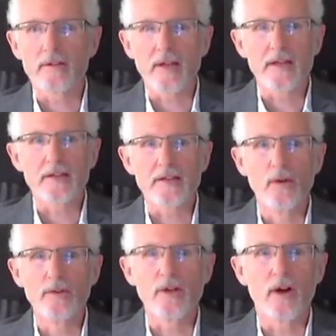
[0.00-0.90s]
take
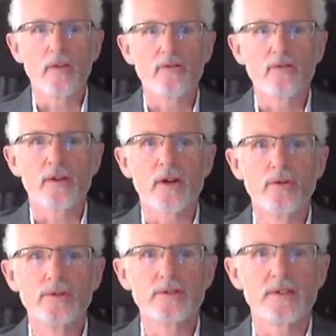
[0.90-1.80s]
note of the
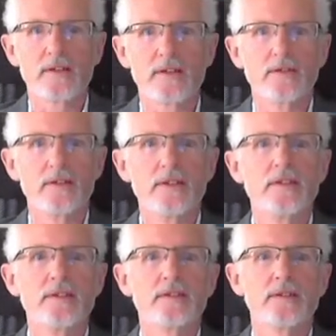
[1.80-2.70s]
code that you
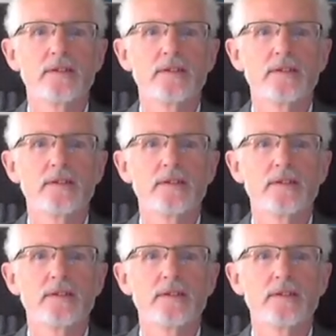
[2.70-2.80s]
need.